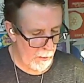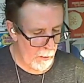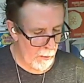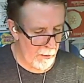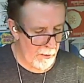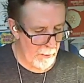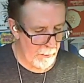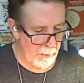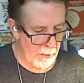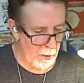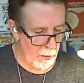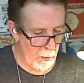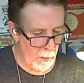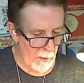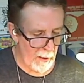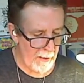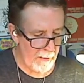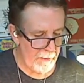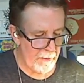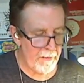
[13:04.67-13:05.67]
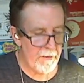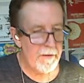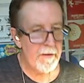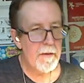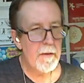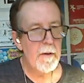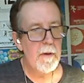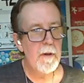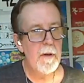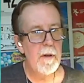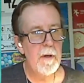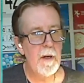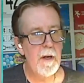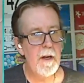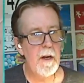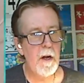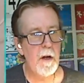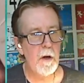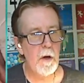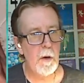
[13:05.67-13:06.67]
or the blue ones.
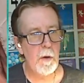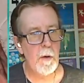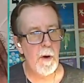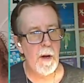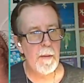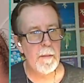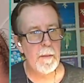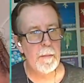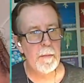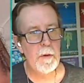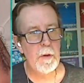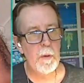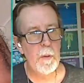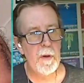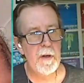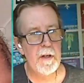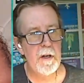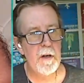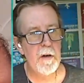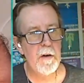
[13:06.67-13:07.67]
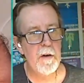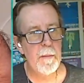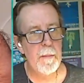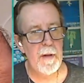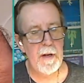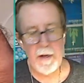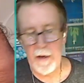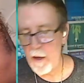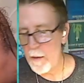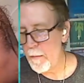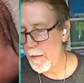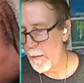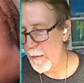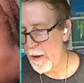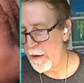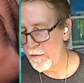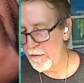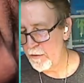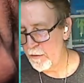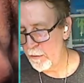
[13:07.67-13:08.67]
And I'll go grab a blue one here in a minute. I'm
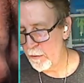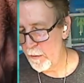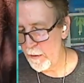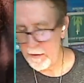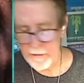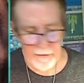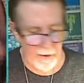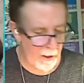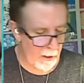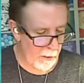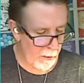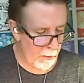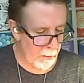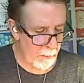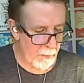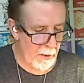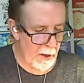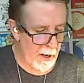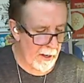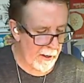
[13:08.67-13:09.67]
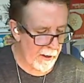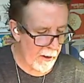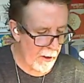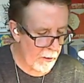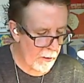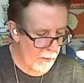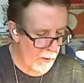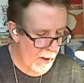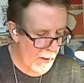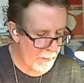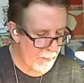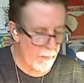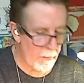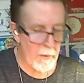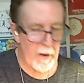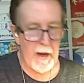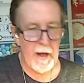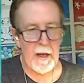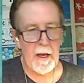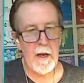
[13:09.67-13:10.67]
about to take a little break, and I'll grab them
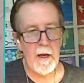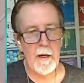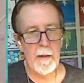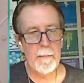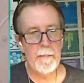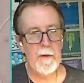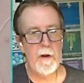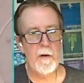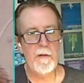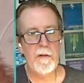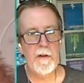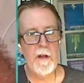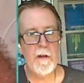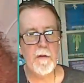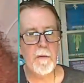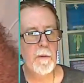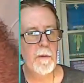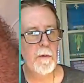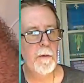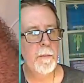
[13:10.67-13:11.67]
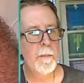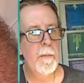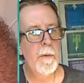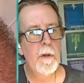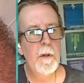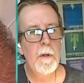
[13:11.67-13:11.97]
when I get up there in the other room.